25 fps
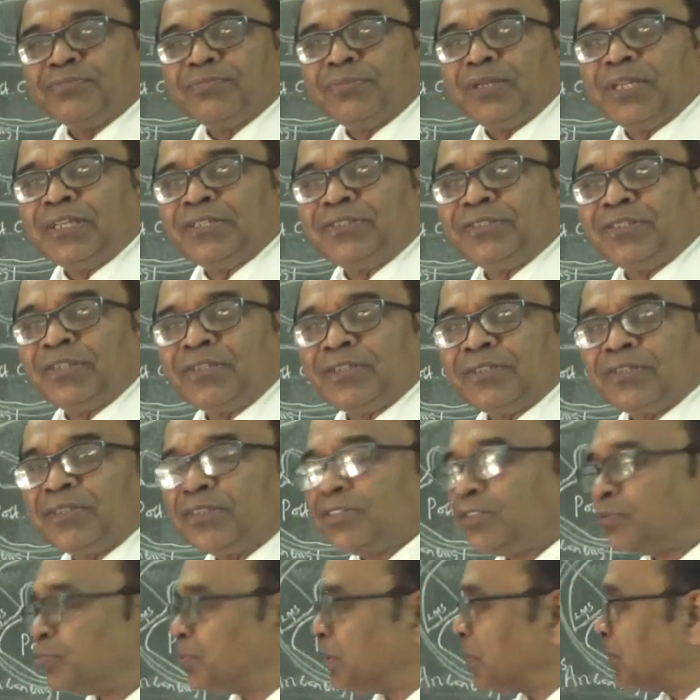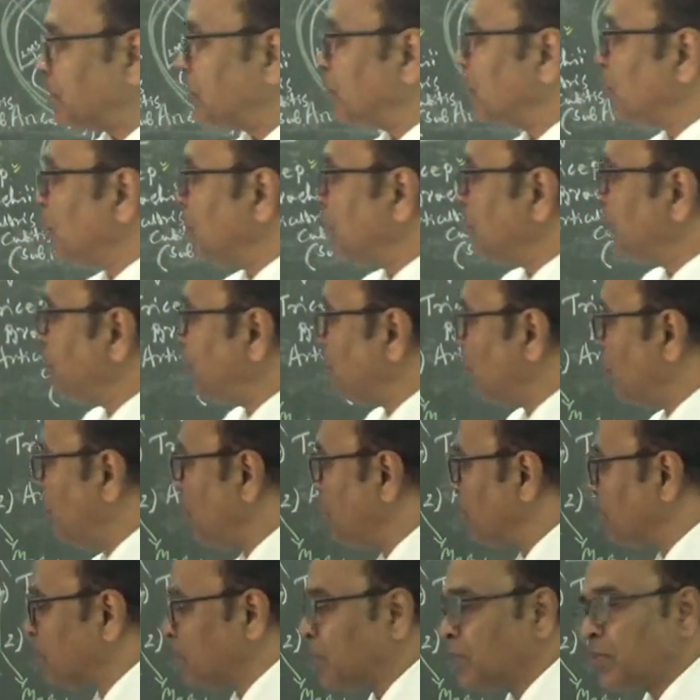major respectively
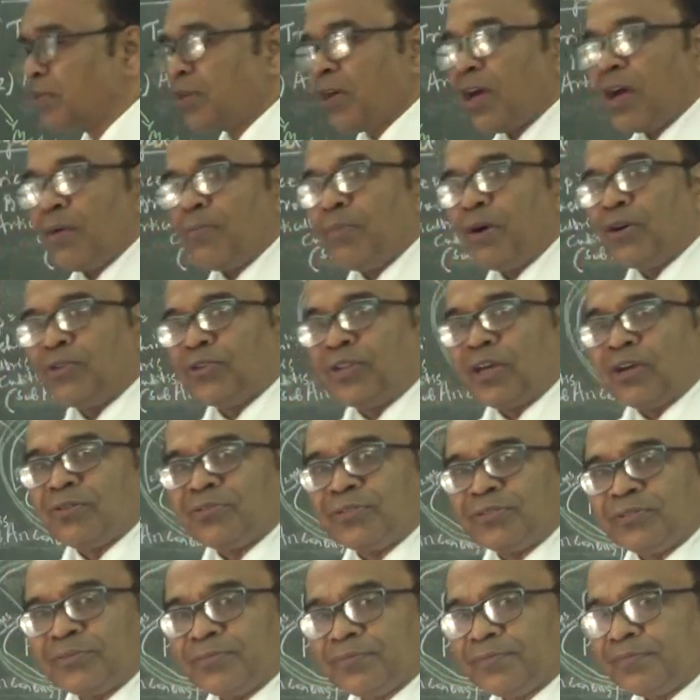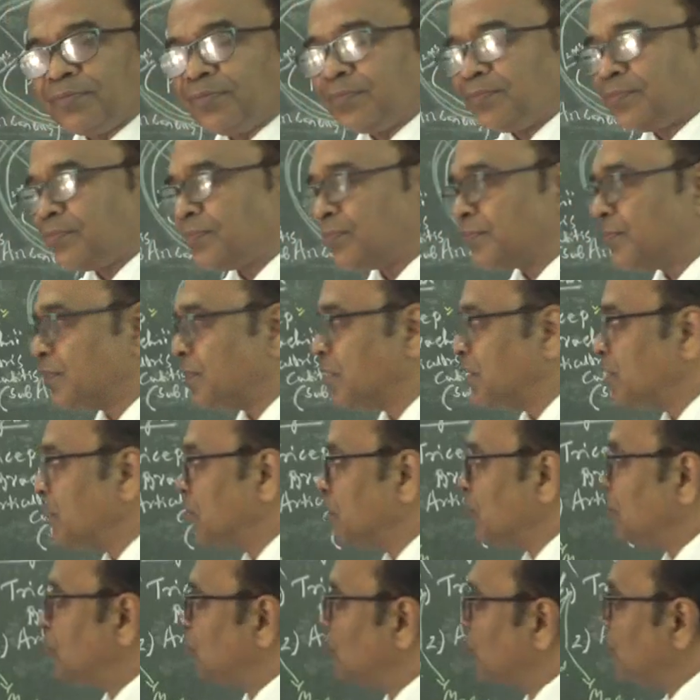from above down.
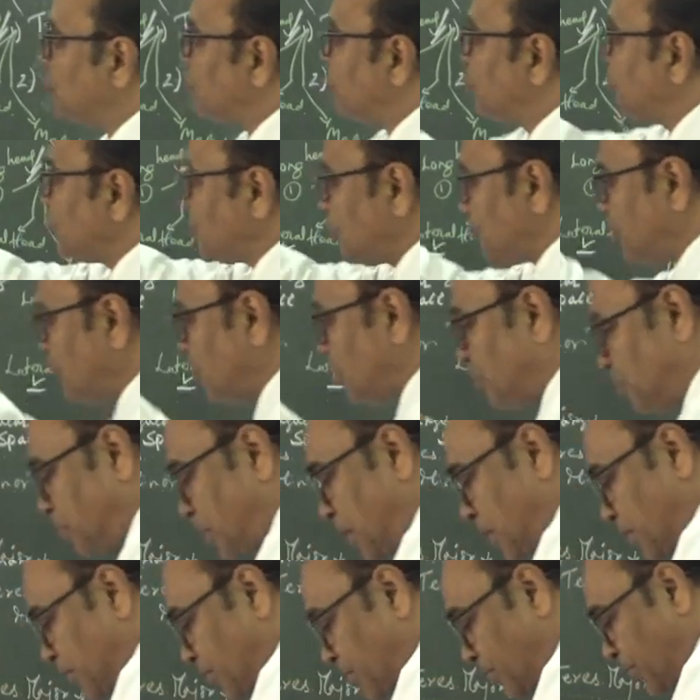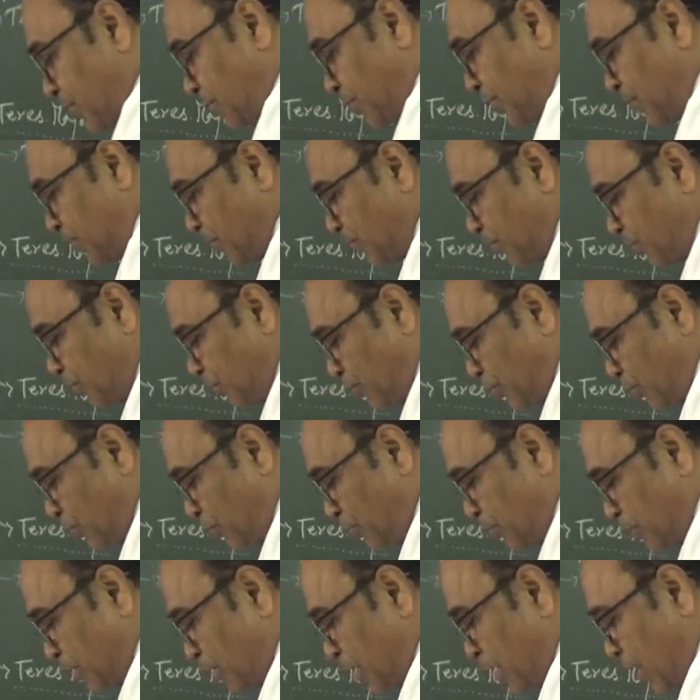So this space which
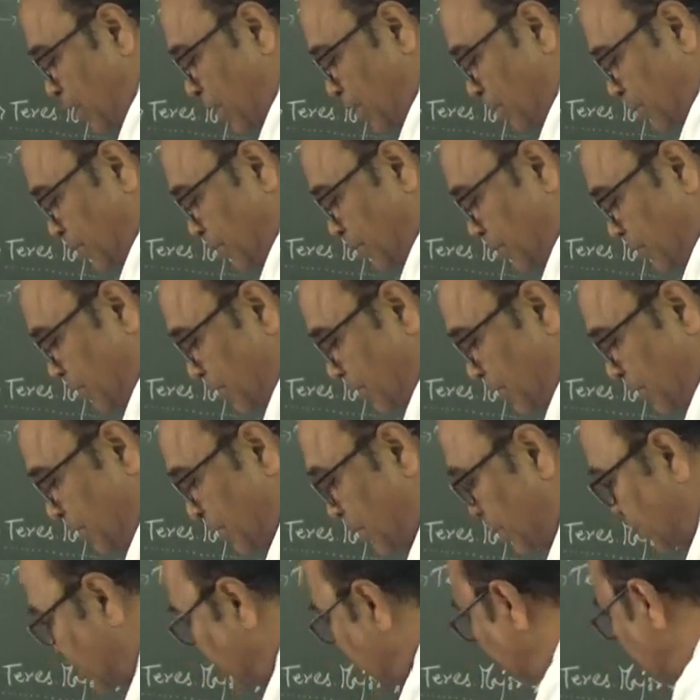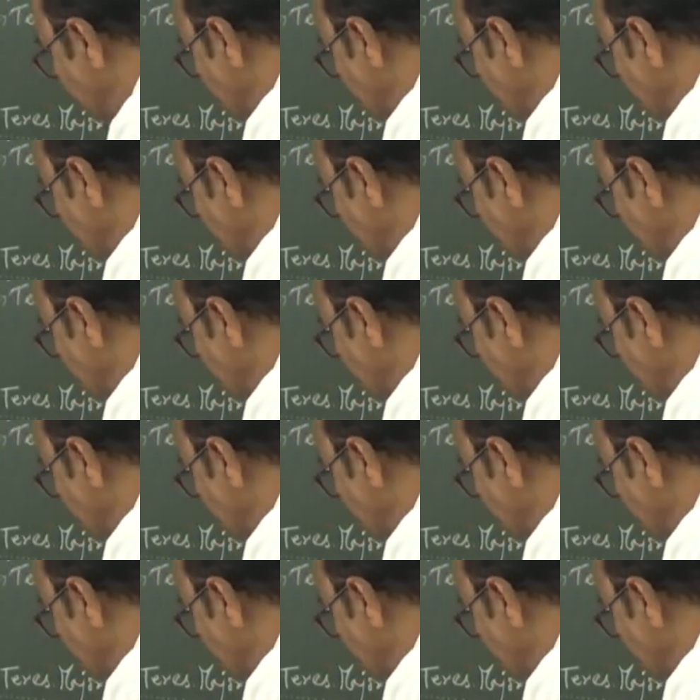will be there, it